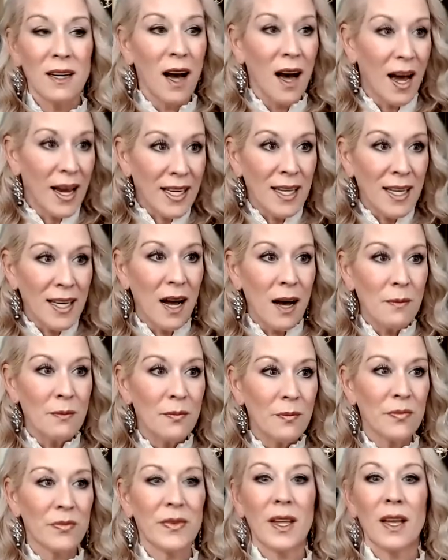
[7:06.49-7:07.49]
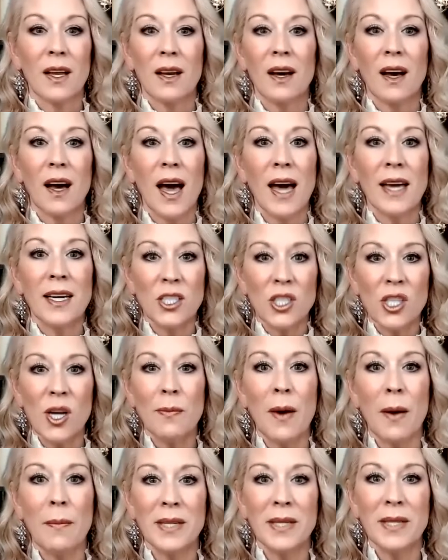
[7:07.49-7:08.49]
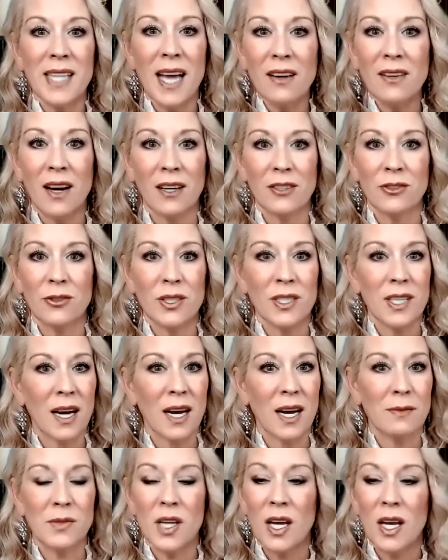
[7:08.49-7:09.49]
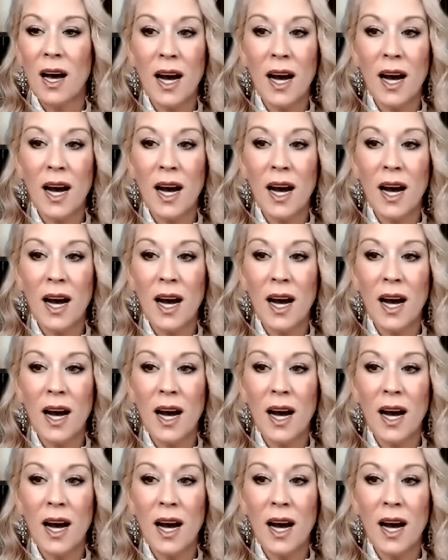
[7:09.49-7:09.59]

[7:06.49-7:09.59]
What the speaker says: I get up and I jump up and down 100 times.